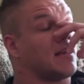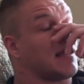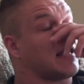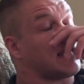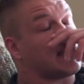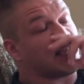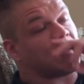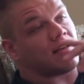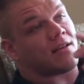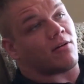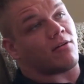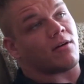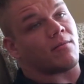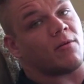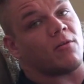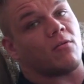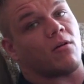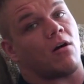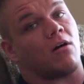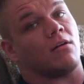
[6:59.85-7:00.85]
And don't
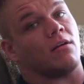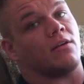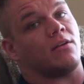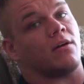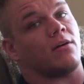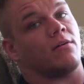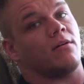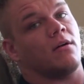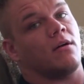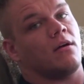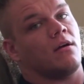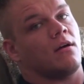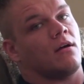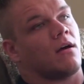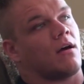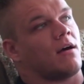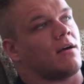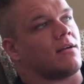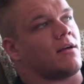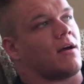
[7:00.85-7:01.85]
wrong,
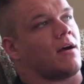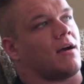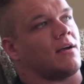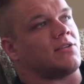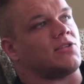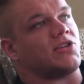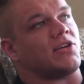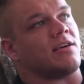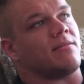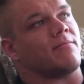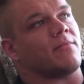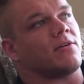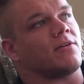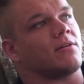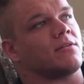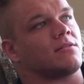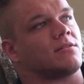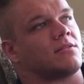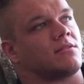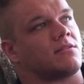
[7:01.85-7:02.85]
a cheat
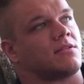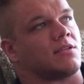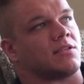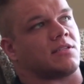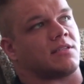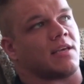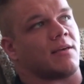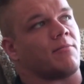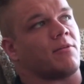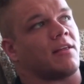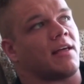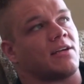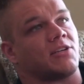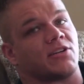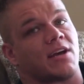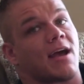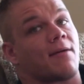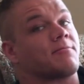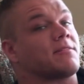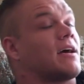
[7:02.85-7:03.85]
meal to stimulate
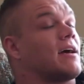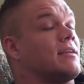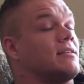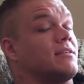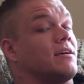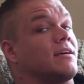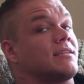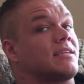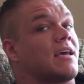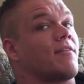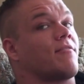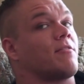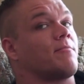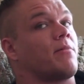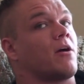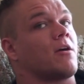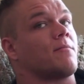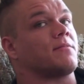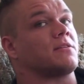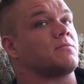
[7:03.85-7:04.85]
your appetite does have a
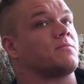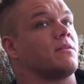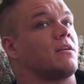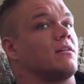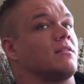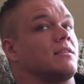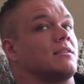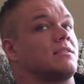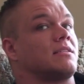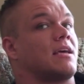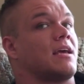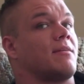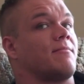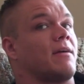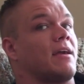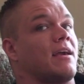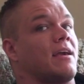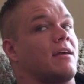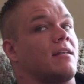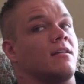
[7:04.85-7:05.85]
purpose, but on the same
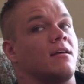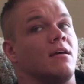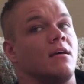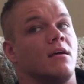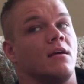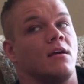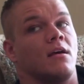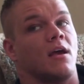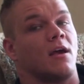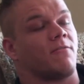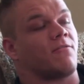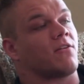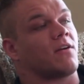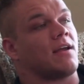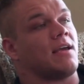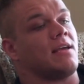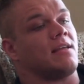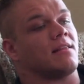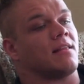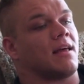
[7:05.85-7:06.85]
hand, if you're
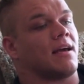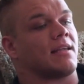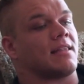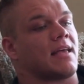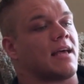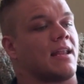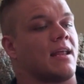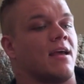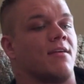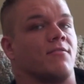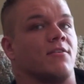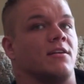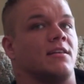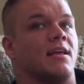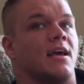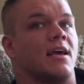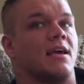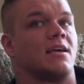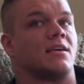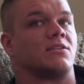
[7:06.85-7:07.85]
eating like that every
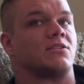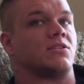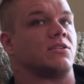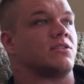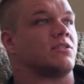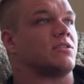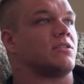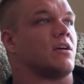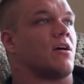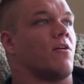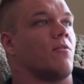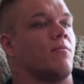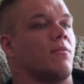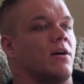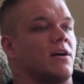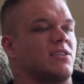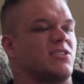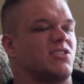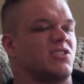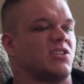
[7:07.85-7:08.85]
day, it's just so
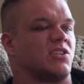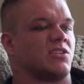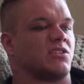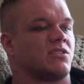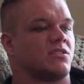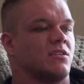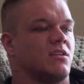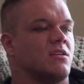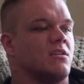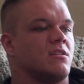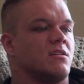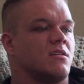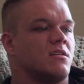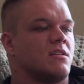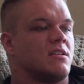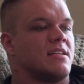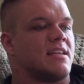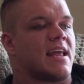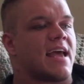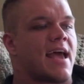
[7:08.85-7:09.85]
much just
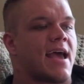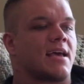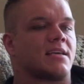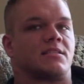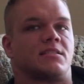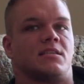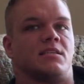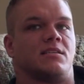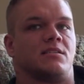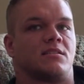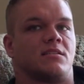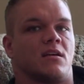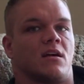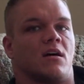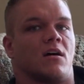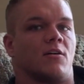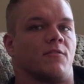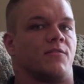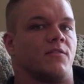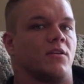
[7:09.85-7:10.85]
nasty
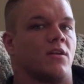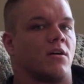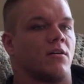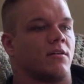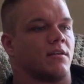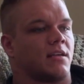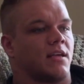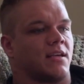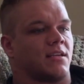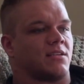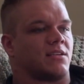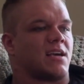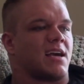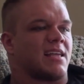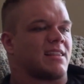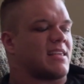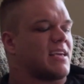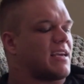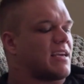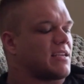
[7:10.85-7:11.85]
stuff.
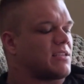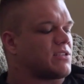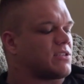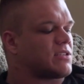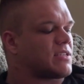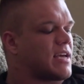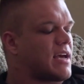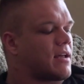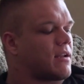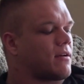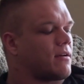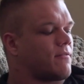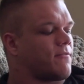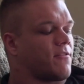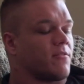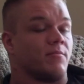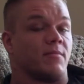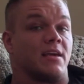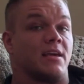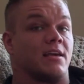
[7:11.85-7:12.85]
I think it just kind of,
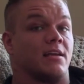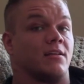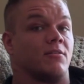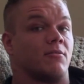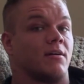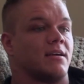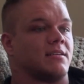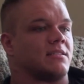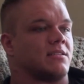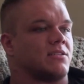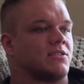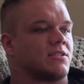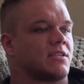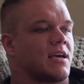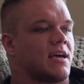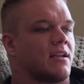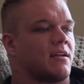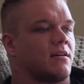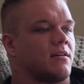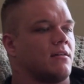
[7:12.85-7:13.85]
for me anyways, it just
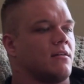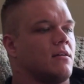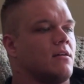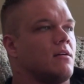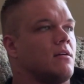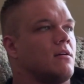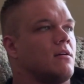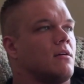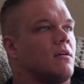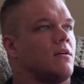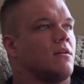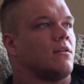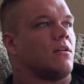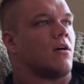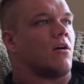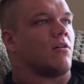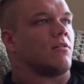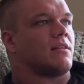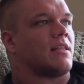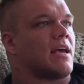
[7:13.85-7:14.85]
kind of,
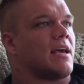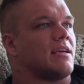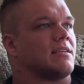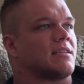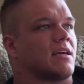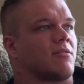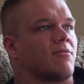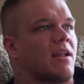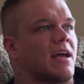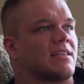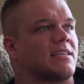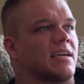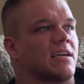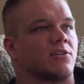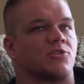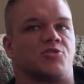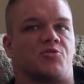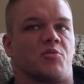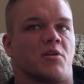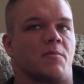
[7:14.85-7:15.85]
on days like when I take
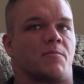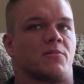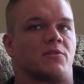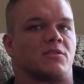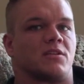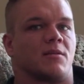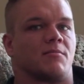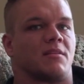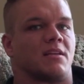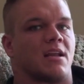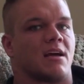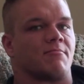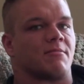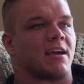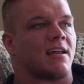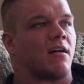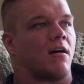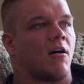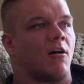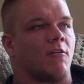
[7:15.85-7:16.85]
a trip or something, I'm
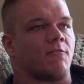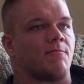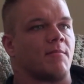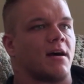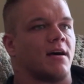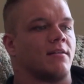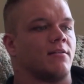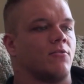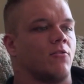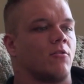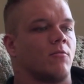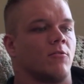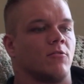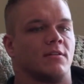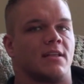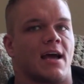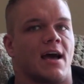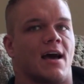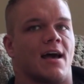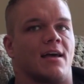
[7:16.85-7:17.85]
kind of off my normal
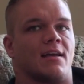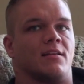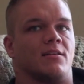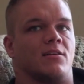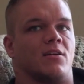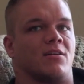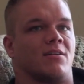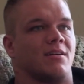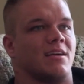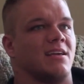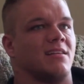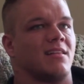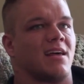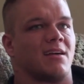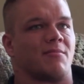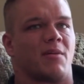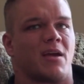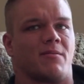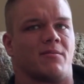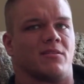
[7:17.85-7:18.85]
diet, and I eat
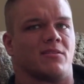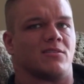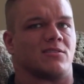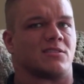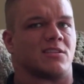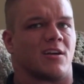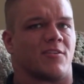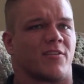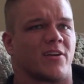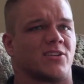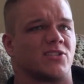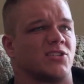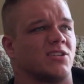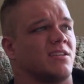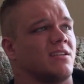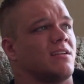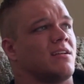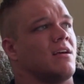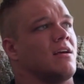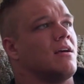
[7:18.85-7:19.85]
like maybe a little stuff I
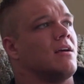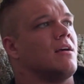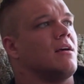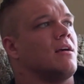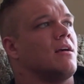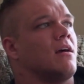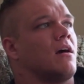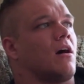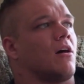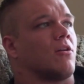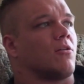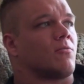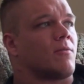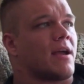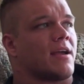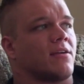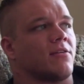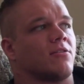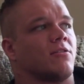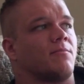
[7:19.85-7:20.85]
shouldn't. On a
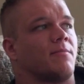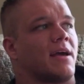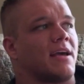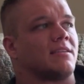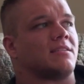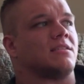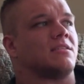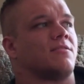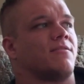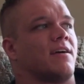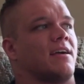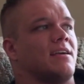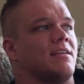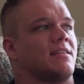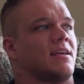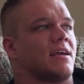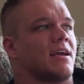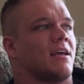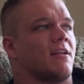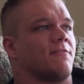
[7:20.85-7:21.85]
regular basis, if I eat
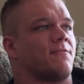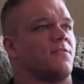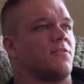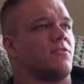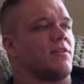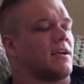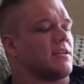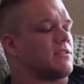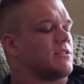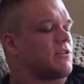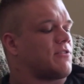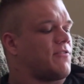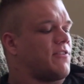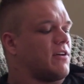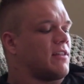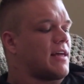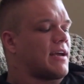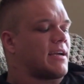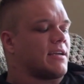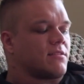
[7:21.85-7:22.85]
that kind of food, I just
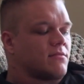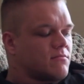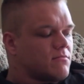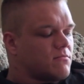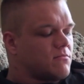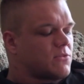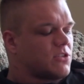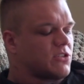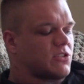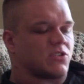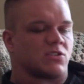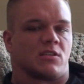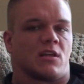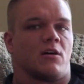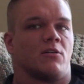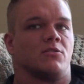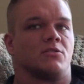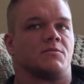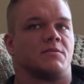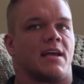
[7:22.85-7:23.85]
feel like it just
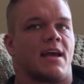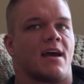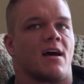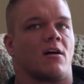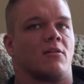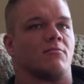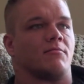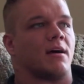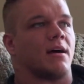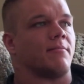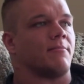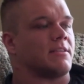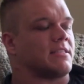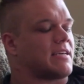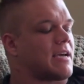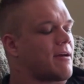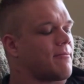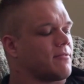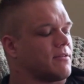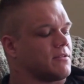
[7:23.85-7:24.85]
slows down my
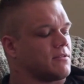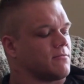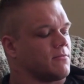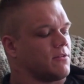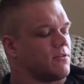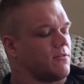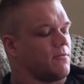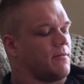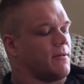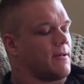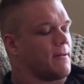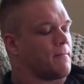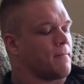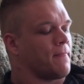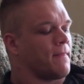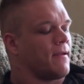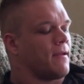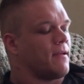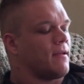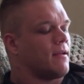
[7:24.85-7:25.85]
metabolism a little bit.
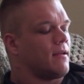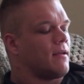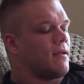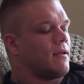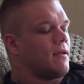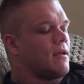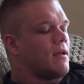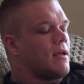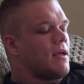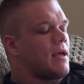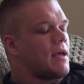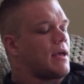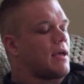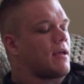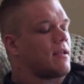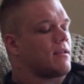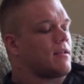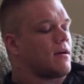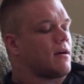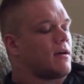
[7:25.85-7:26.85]

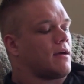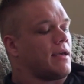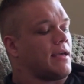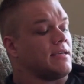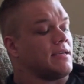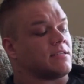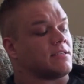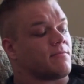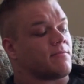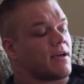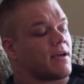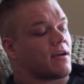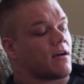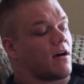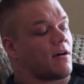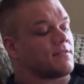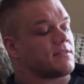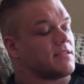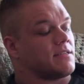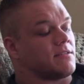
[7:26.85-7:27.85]
And easy to make
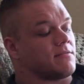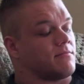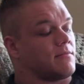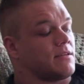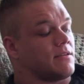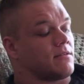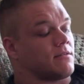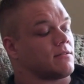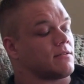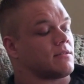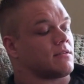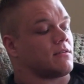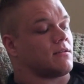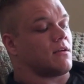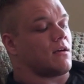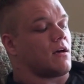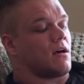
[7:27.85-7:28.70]
off-season meals.